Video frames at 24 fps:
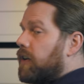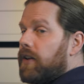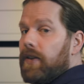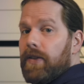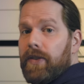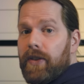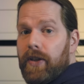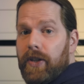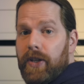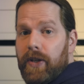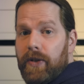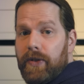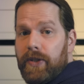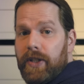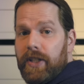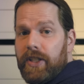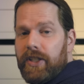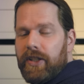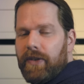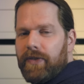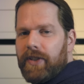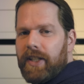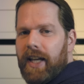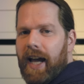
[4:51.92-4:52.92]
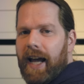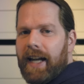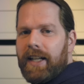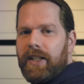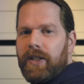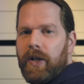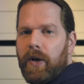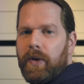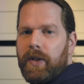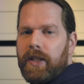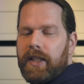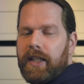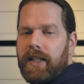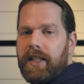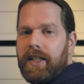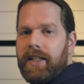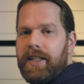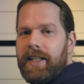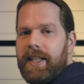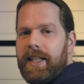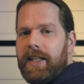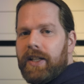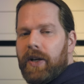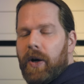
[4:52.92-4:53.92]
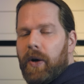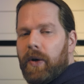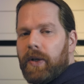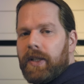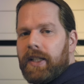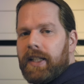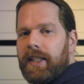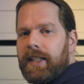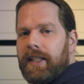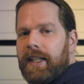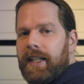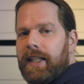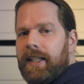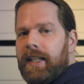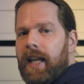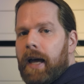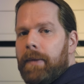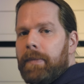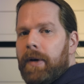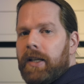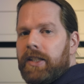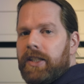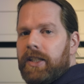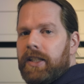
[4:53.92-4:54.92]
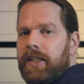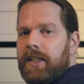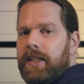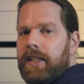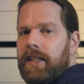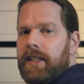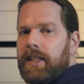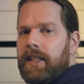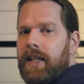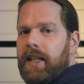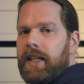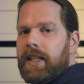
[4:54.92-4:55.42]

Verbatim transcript: The usage of the encoding and decoding in MSED